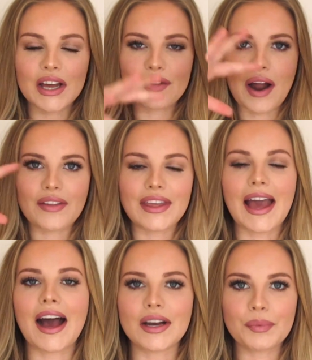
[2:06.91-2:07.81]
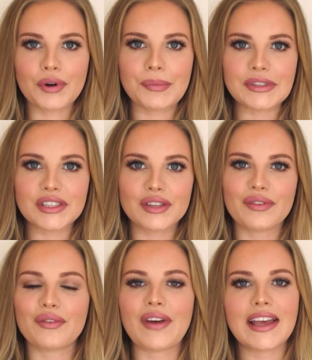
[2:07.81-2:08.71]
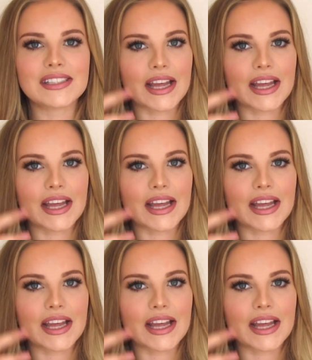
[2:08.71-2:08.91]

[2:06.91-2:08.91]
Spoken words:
around the outer perimeters of your face,